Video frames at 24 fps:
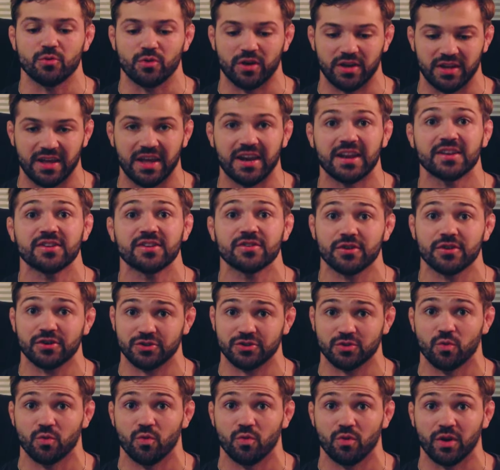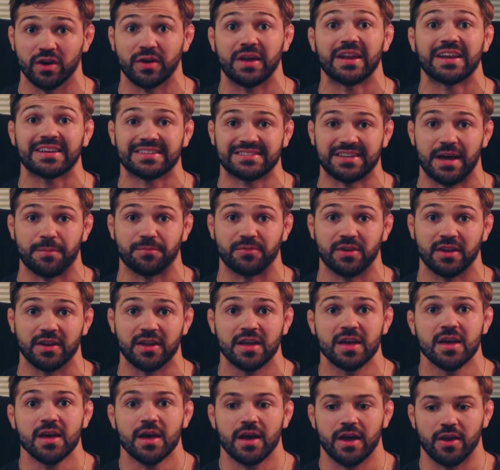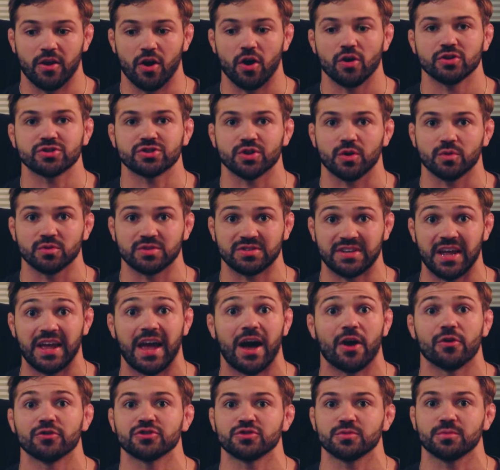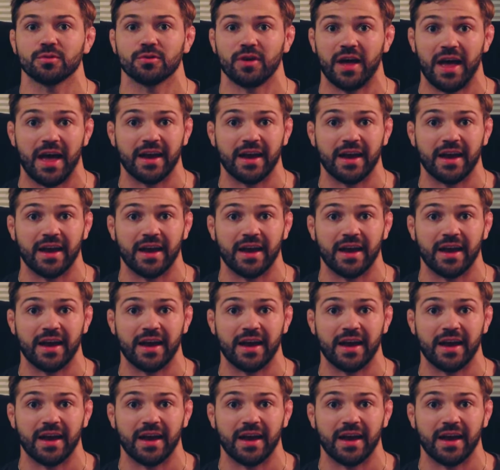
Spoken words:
who can get into their school and get accepted, and also stay eligible